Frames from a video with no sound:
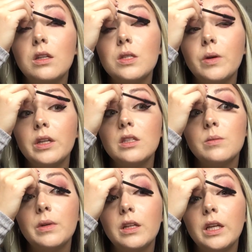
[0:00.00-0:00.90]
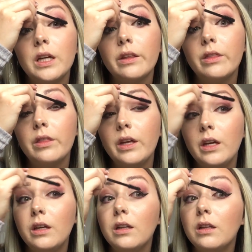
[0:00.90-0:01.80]
So I just put like a
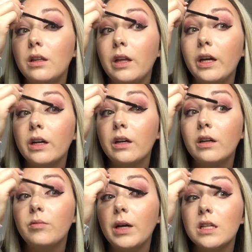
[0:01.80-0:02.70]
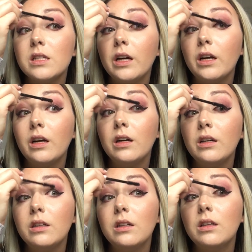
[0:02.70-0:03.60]
thin layer of mascara
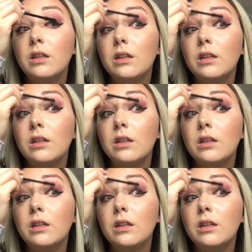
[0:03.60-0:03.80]
on